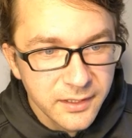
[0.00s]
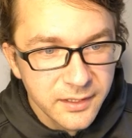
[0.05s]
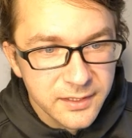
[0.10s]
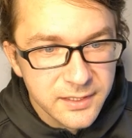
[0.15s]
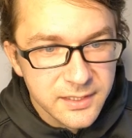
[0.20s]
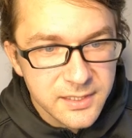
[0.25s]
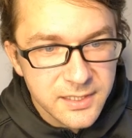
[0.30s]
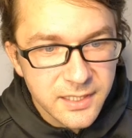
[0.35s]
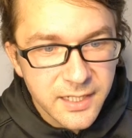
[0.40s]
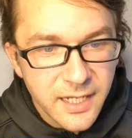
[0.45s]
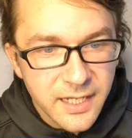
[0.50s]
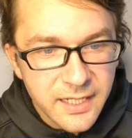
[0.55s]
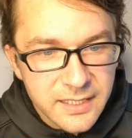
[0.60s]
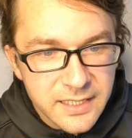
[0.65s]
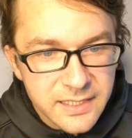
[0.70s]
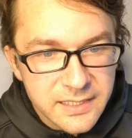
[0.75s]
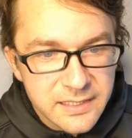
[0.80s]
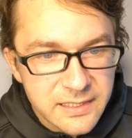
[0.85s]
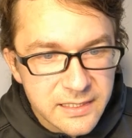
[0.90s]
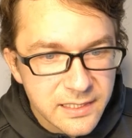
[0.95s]
It is an
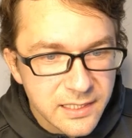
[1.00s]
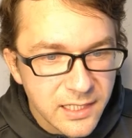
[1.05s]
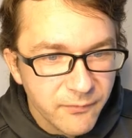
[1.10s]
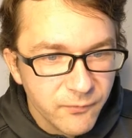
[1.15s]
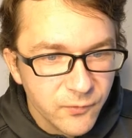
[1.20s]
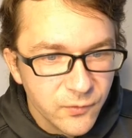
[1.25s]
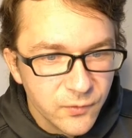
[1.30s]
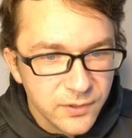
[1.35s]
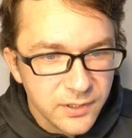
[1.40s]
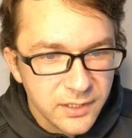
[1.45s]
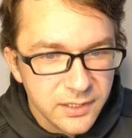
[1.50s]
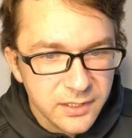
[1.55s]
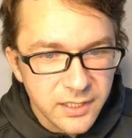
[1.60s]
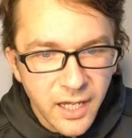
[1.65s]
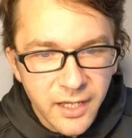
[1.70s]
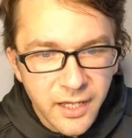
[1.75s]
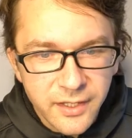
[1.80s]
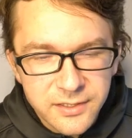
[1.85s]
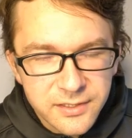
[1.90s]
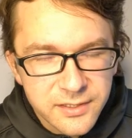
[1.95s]
endless discovery,
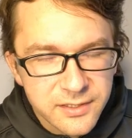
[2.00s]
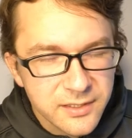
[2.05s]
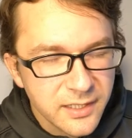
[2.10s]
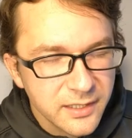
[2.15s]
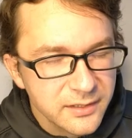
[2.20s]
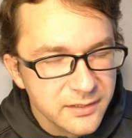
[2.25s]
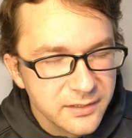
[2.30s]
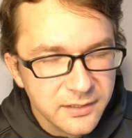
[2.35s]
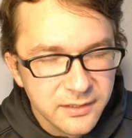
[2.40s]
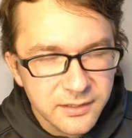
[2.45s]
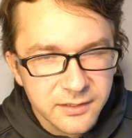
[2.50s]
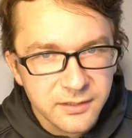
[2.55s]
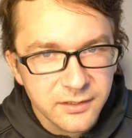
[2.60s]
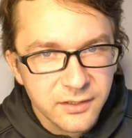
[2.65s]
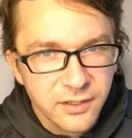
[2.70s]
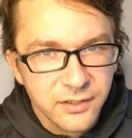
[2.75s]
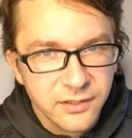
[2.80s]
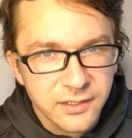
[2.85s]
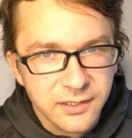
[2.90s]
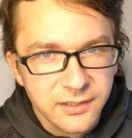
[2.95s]
understanding and
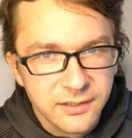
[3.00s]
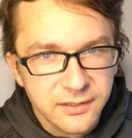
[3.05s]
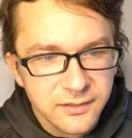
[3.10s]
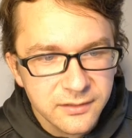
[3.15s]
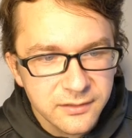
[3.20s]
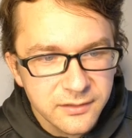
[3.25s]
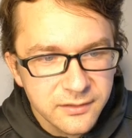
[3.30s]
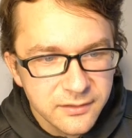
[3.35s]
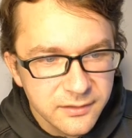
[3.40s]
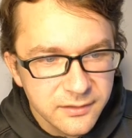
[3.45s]
learning.